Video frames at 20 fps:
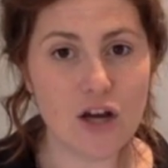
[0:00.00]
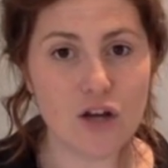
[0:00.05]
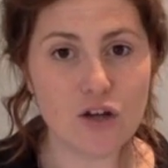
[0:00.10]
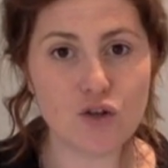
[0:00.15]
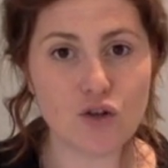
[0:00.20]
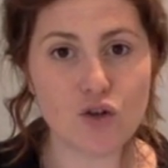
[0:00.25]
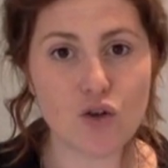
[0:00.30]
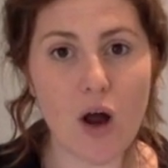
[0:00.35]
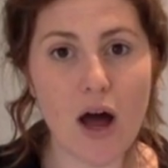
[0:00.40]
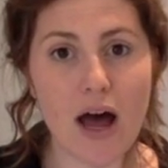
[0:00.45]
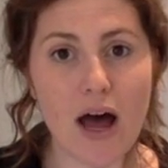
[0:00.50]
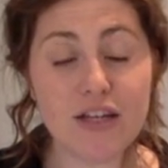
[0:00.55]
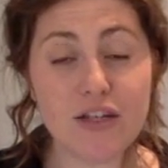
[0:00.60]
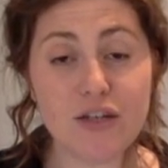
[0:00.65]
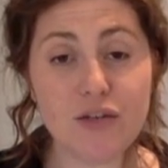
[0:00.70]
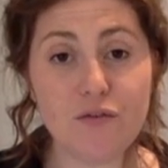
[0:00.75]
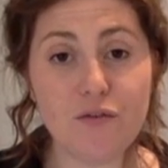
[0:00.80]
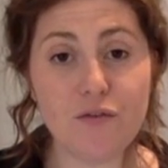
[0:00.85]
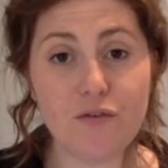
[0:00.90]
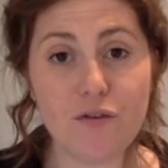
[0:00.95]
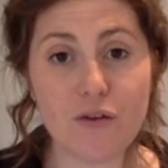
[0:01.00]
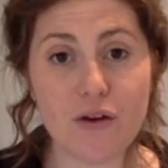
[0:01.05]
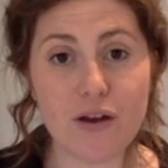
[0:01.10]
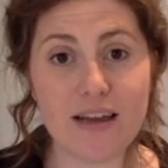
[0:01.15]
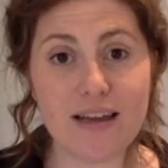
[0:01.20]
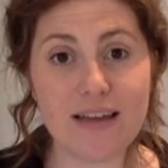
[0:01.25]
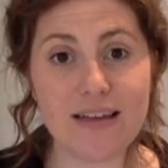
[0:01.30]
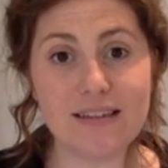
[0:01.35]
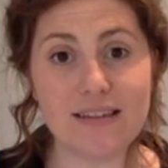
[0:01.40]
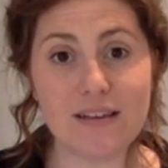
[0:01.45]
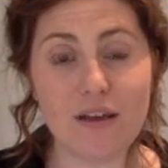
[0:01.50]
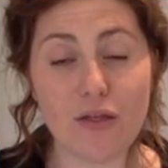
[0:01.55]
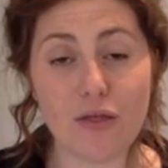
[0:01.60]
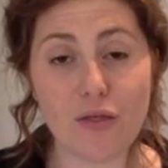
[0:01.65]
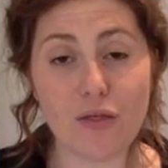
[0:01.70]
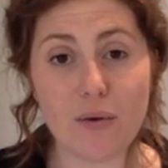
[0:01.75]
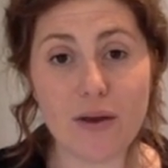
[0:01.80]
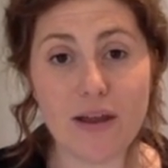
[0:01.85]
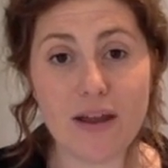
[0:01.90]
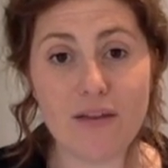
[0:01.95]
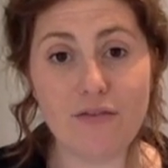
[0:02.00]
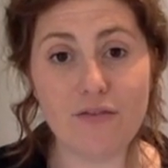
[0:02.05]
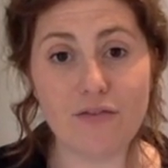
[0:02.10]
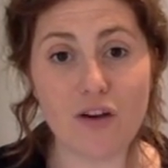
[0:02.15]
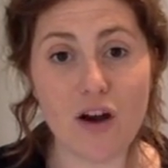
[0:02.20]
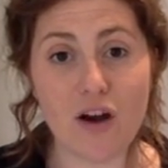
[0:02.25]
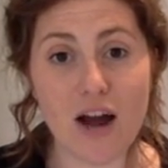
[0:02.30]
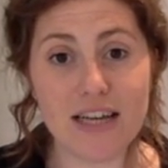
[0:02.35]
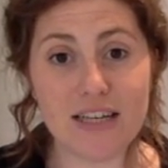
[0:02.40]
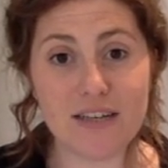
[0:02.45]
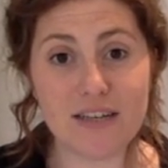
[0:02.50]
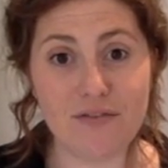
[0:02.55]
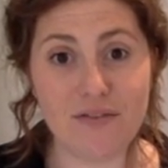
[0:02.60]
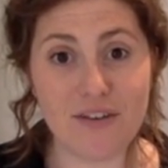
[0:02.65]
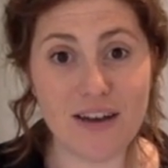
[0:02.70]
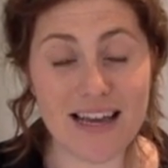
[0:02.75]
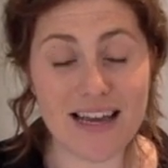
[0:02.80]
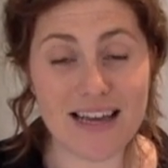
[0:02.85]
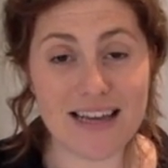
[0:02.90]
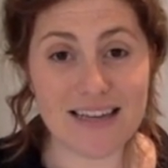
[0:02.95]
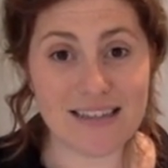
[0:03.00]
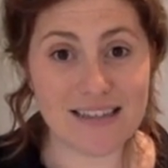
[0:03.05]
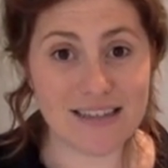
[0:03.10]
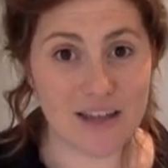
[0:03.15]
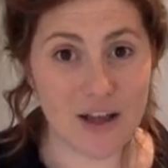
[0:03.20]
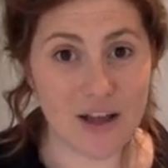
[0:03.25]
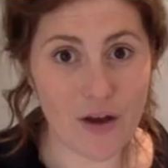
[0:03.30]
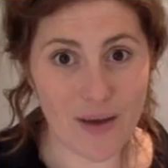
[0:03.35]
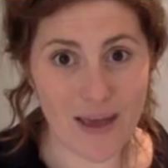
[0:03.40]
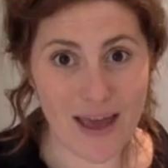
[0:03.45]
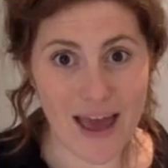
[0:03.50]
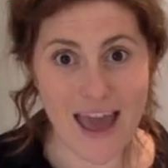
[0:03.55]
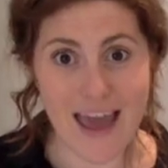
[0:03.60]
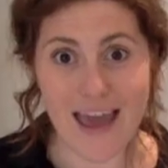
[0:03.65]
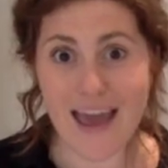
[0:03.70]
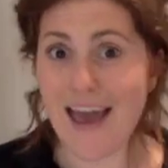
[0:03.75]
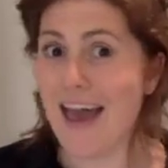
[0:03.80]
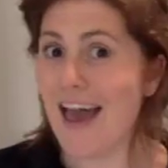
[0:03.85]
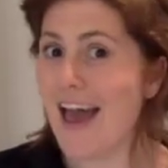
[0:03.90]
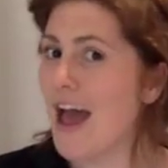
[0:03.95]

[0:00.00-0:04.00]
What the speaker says: Try to freeze 3 fried fleas. Okay?